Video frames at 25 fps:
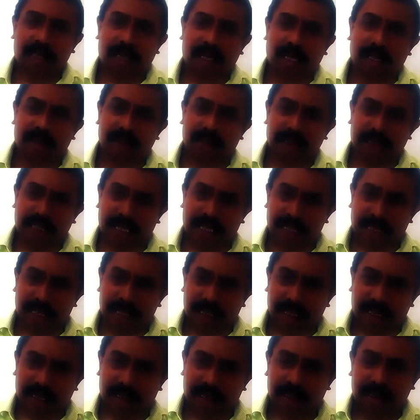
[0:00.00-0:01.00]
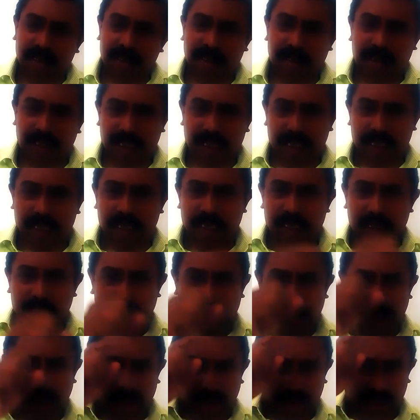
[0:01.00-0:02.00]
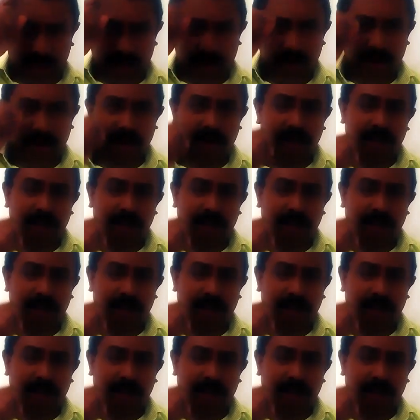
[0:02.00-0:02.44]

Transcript: transgender. They are